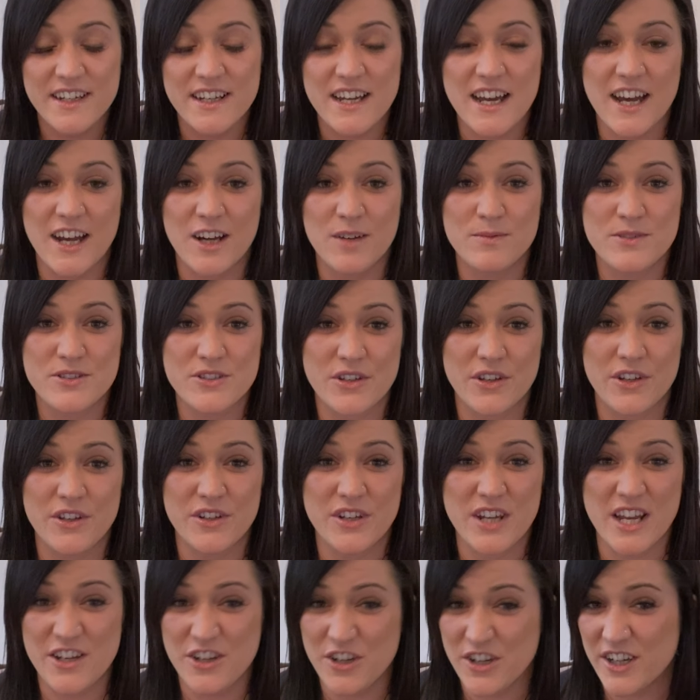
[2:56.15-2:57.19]

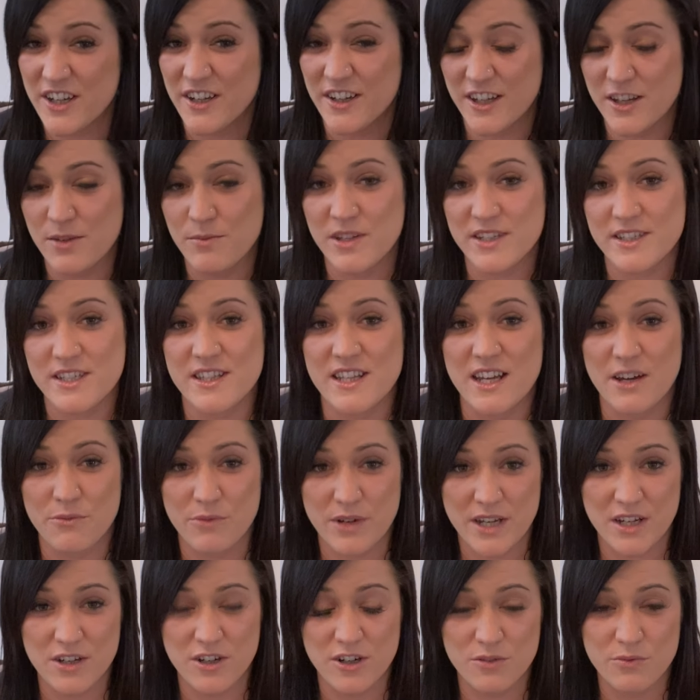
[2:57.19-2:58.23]
and you can commit to that
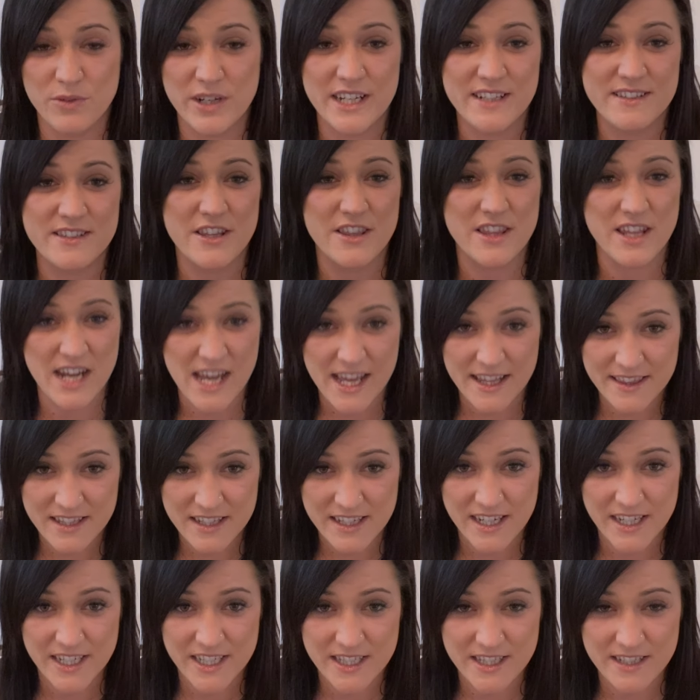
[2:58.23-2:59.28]
week on week, so that at
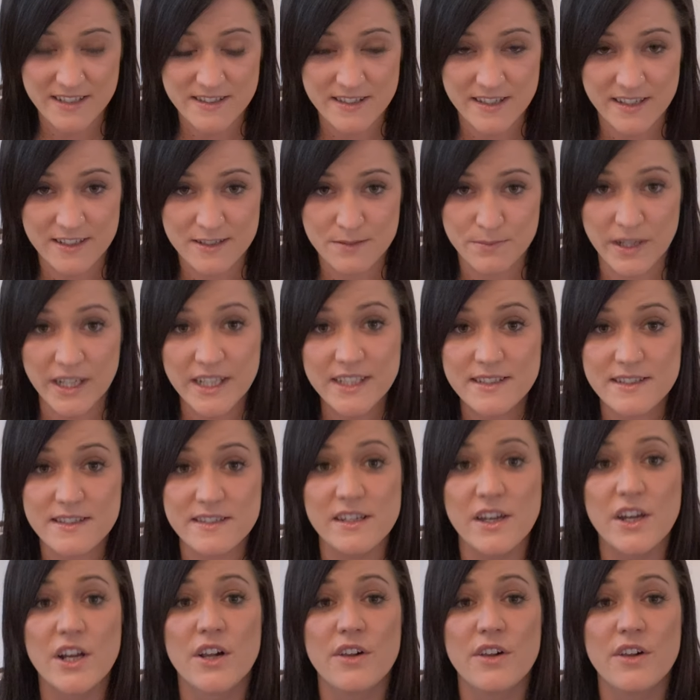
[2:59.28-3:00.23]
the end of the 6 months,